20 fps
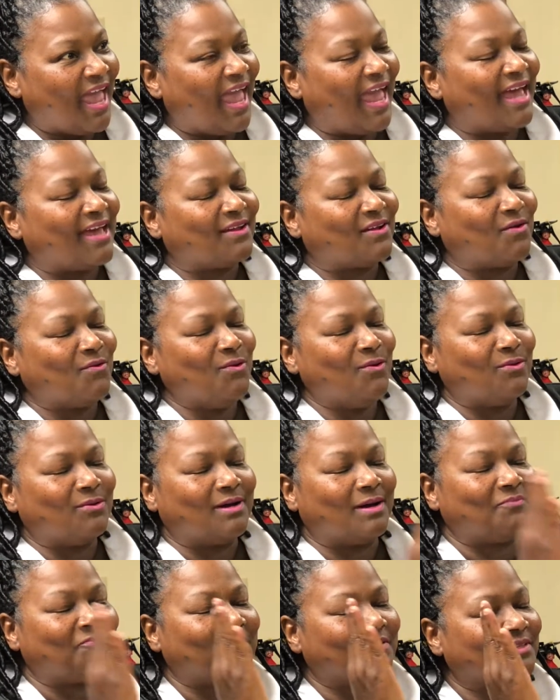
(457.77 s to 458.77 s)
And,
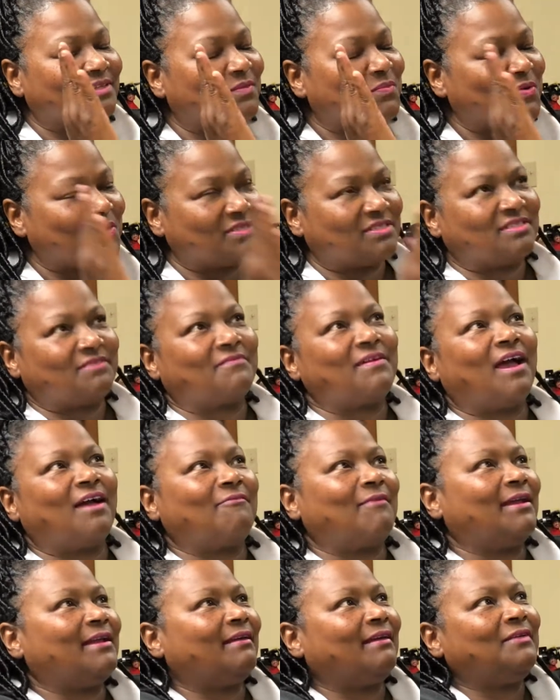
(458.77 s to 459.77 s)
I'm feeling the presence of
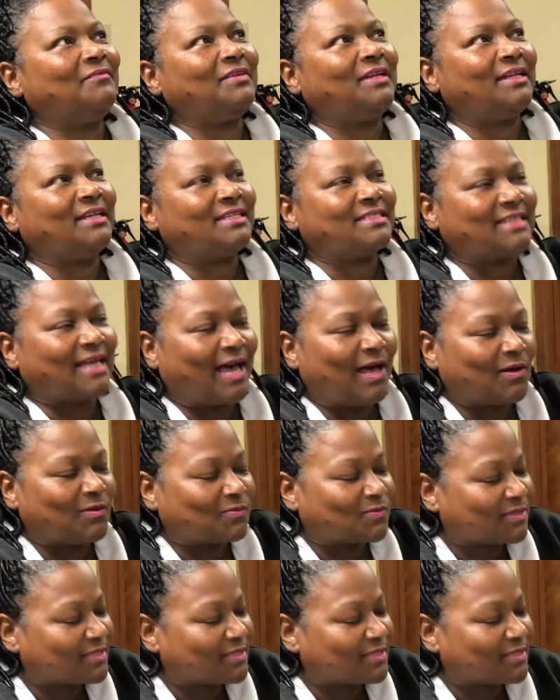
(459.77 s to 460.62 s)
God right now, even in this house.